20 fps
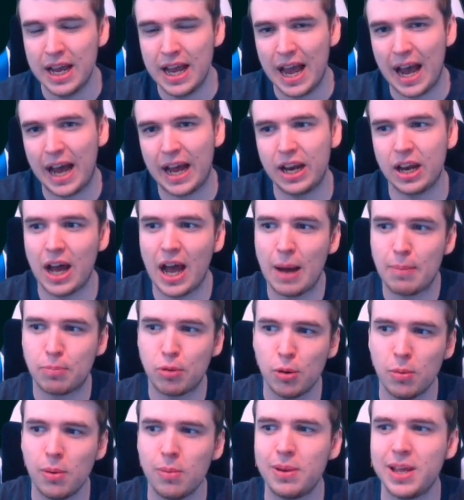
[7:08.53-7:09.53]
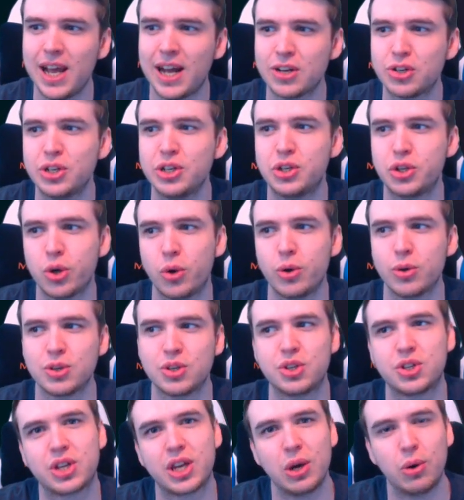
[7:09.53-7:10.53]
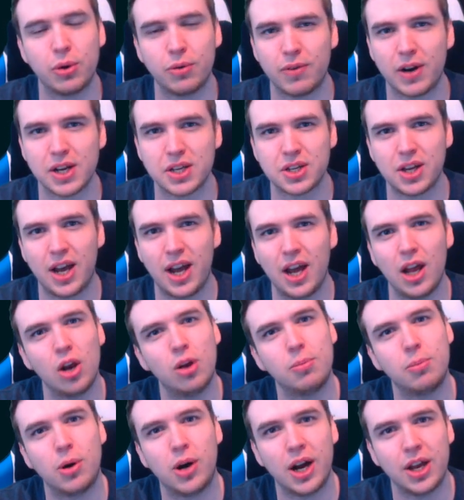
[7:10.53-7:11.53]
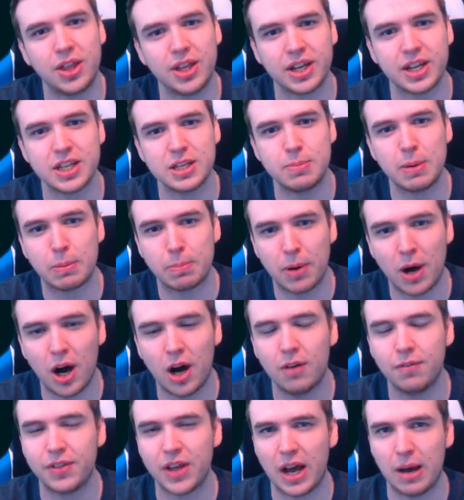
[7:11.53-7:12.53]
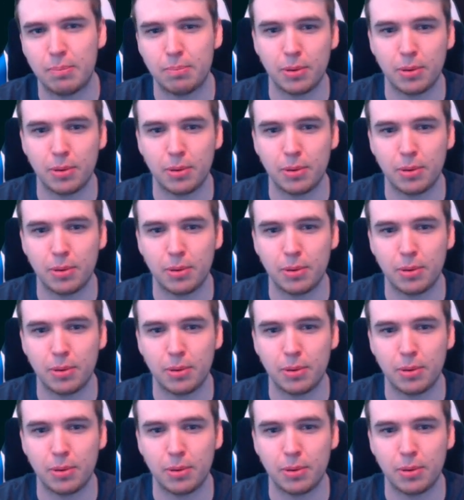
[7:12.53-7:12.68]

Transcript: and probably actually show your skill in REK'SAI a lot more, I think, is a big part of that.